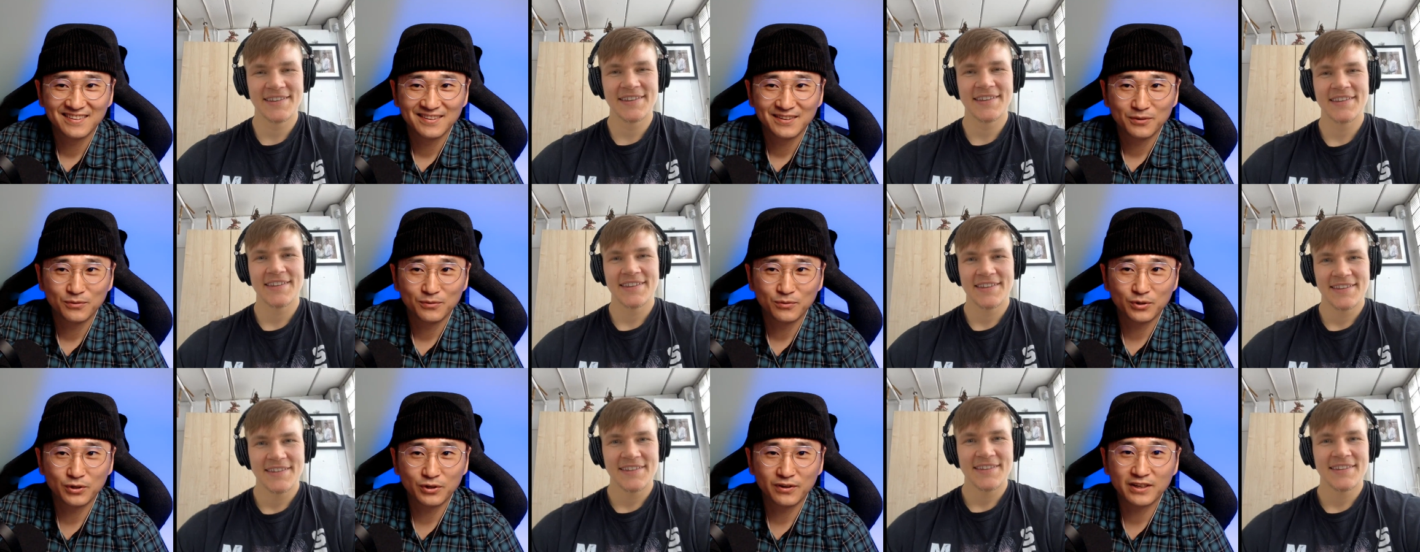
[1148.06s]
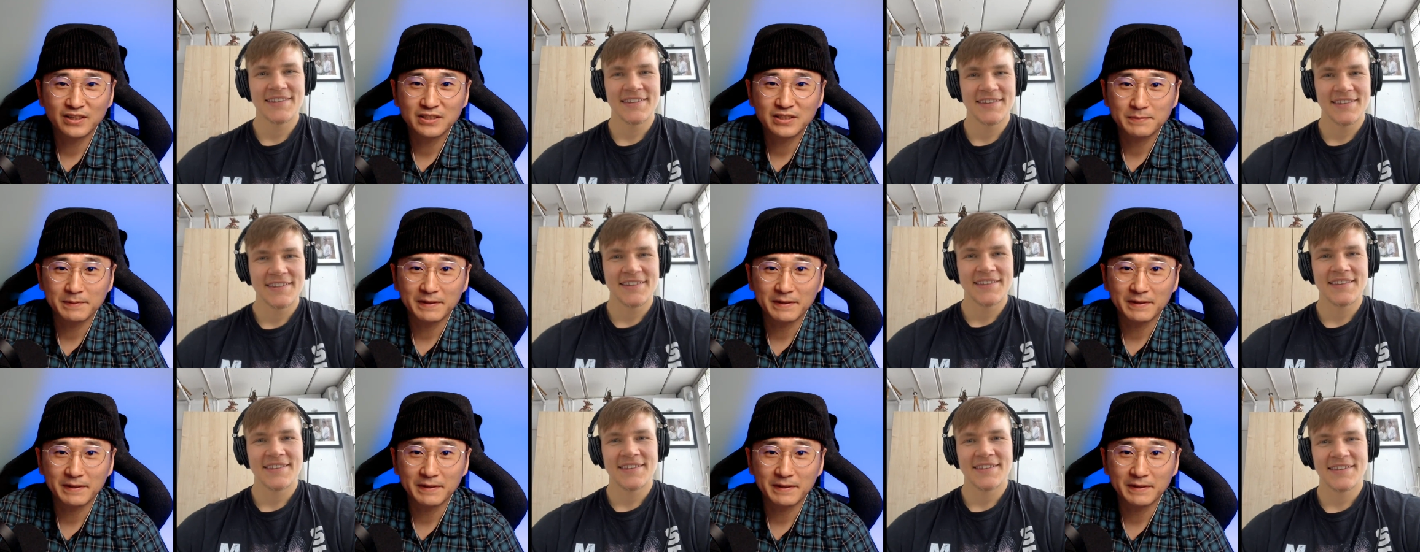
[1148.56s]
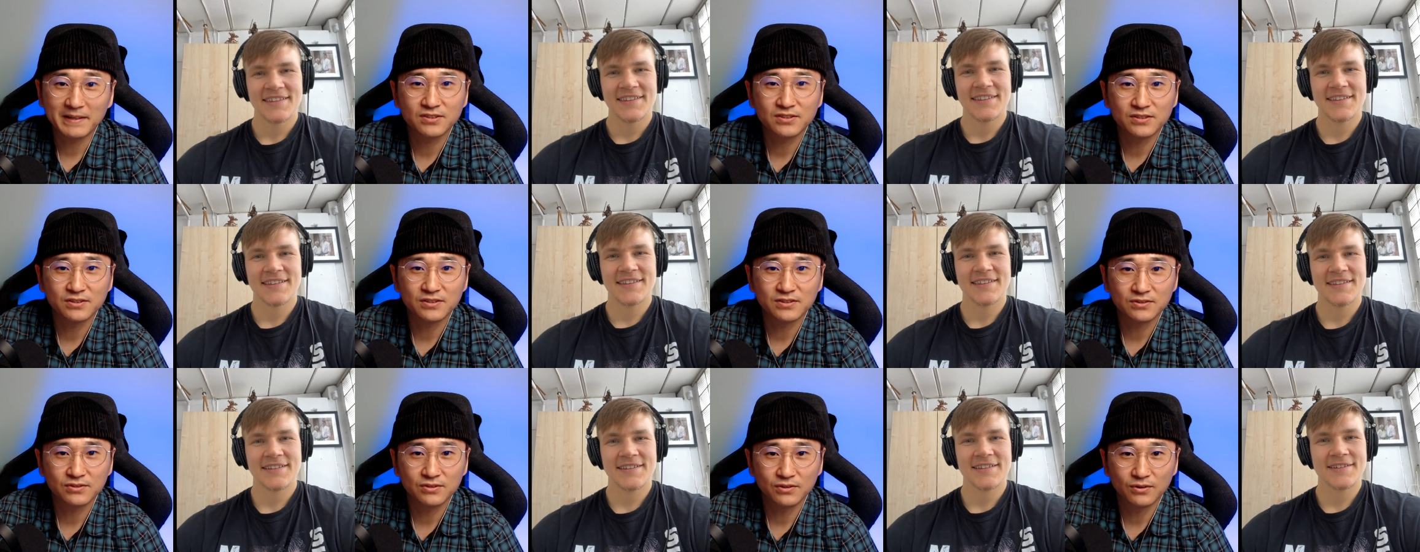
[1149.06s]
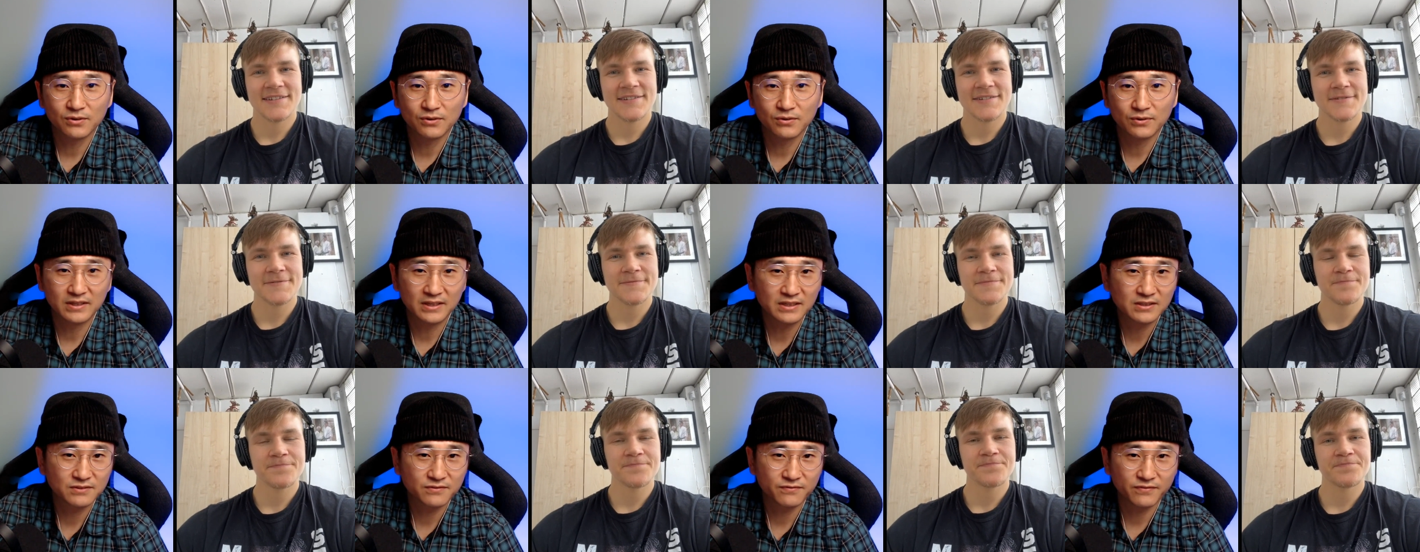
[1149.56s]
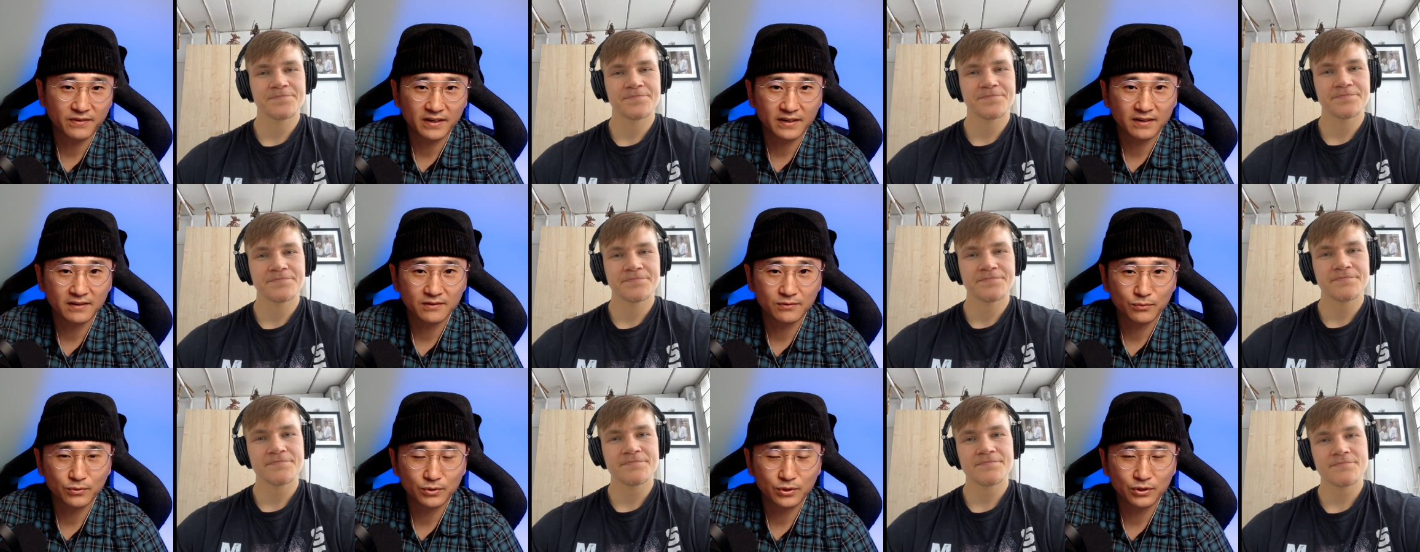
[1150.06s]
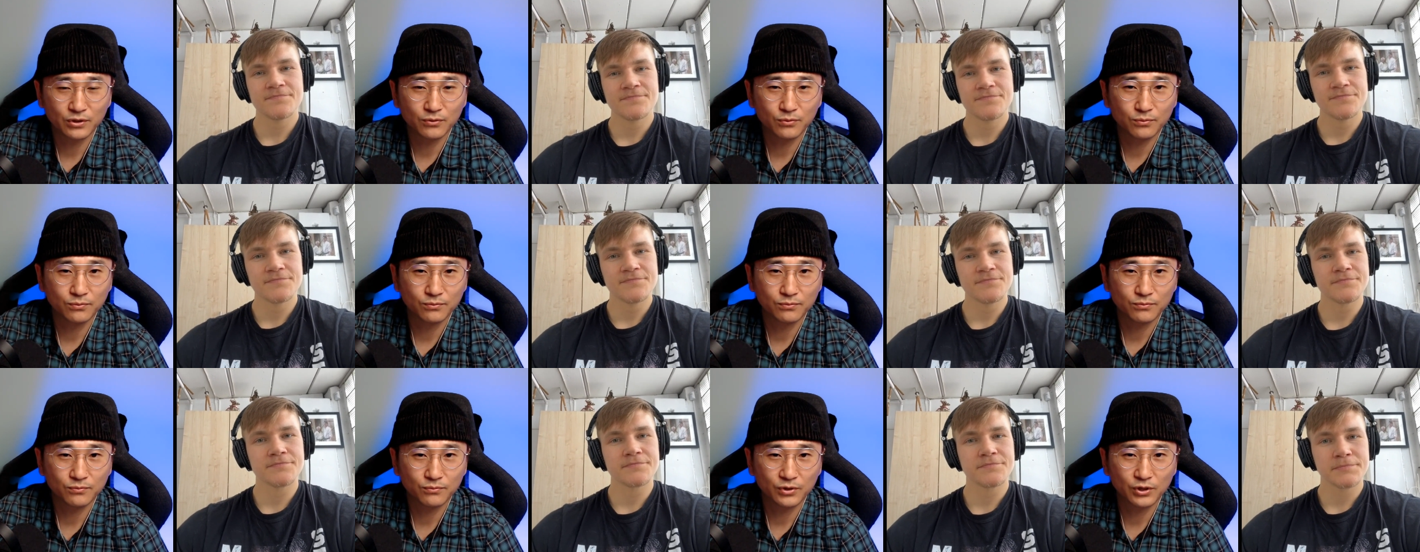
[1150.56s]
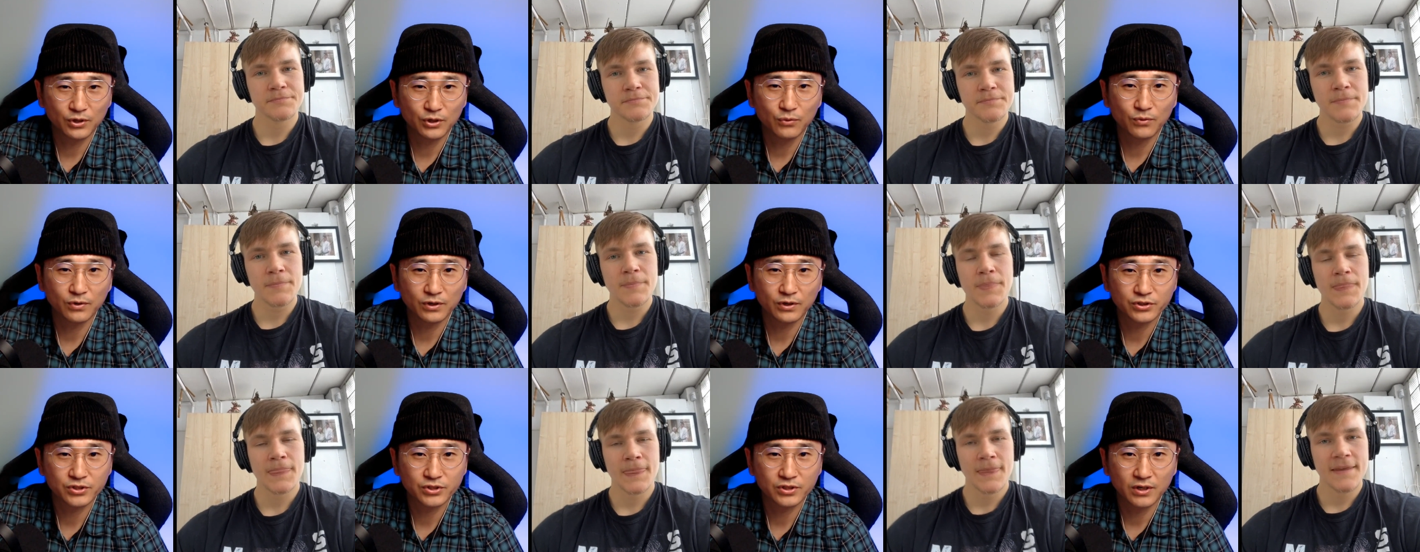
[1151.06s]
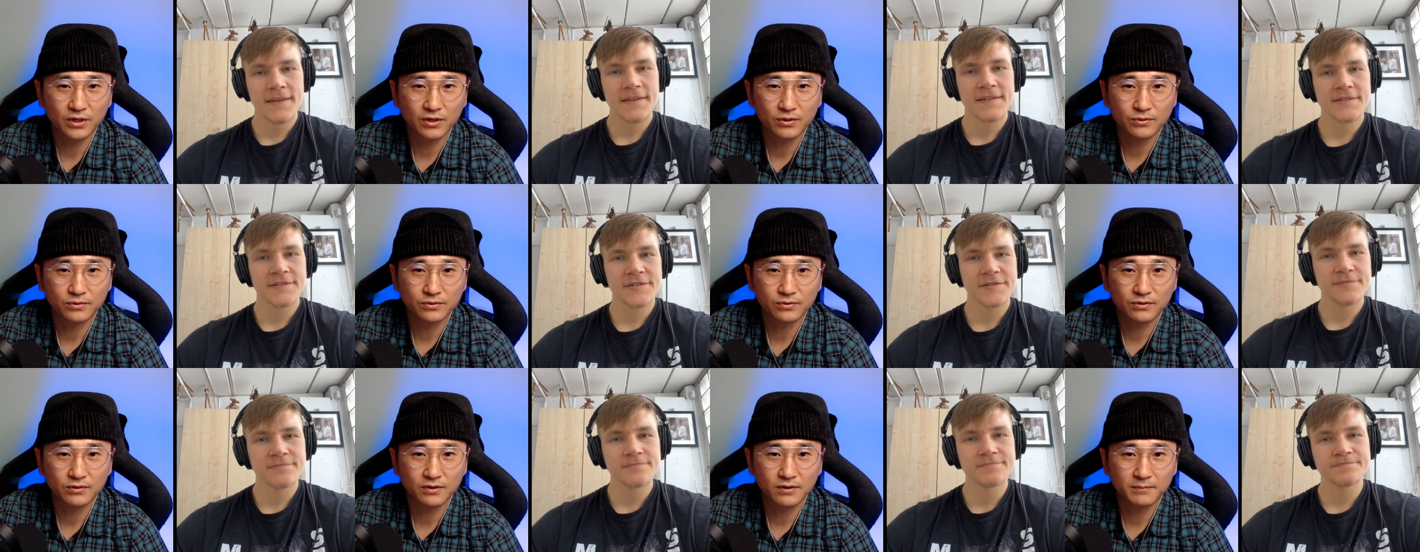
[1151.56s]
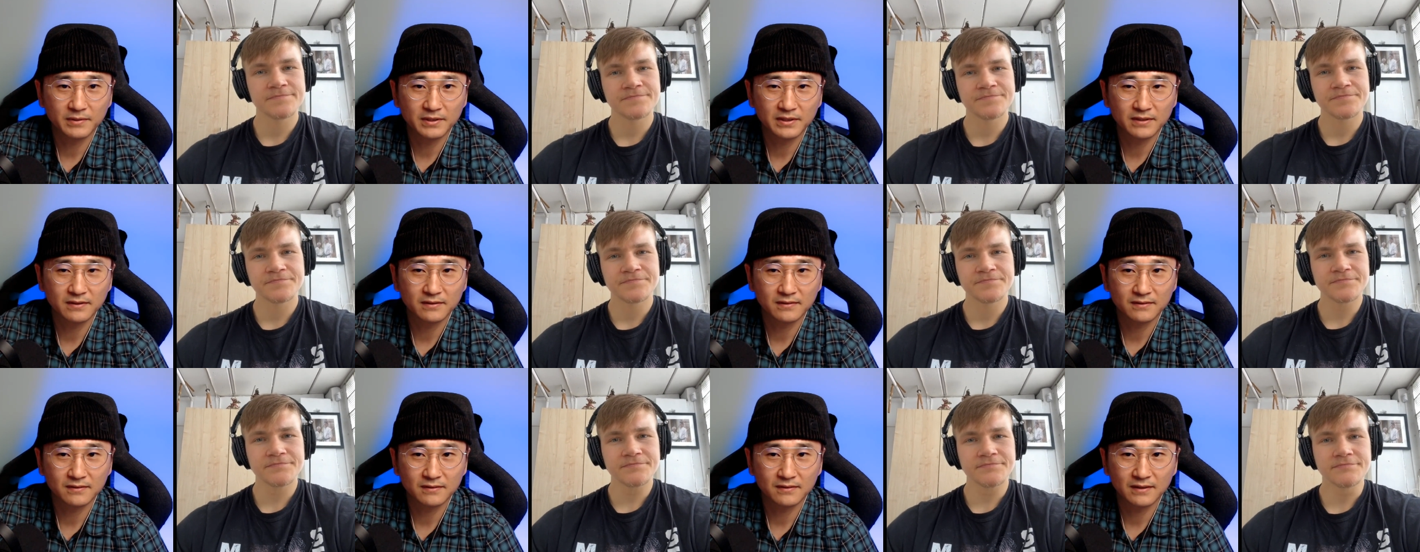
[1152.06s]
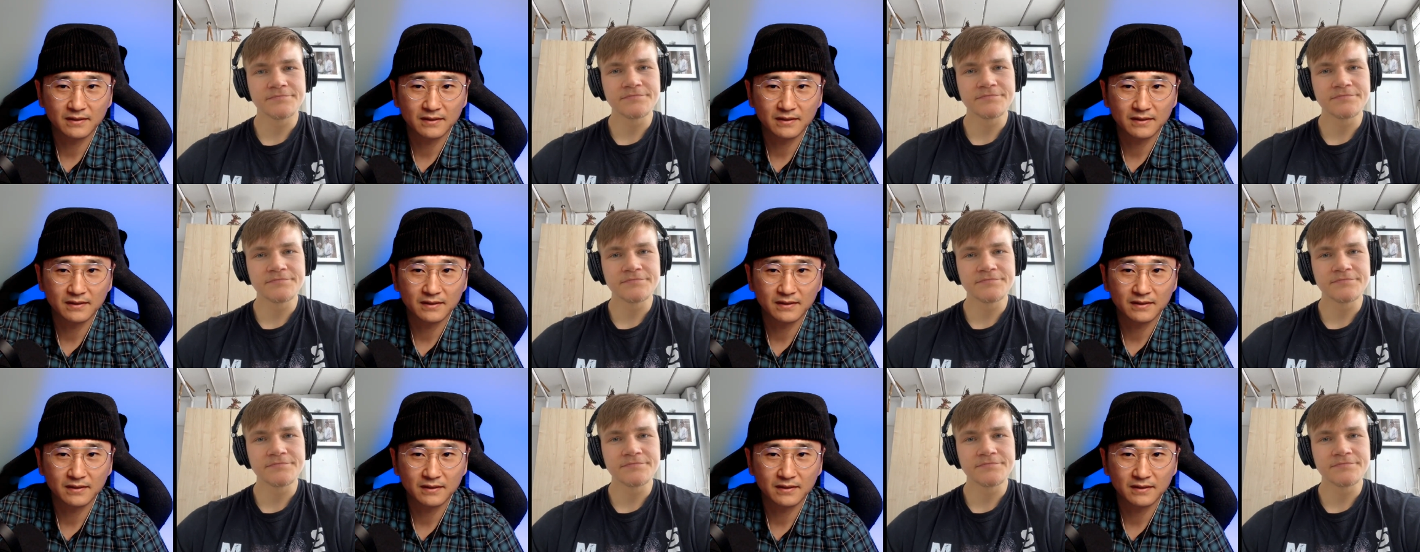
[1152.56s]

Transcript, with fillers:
Speaker 1: What are your expectations, you know, in this fight? What do you want to show? You know what I mean?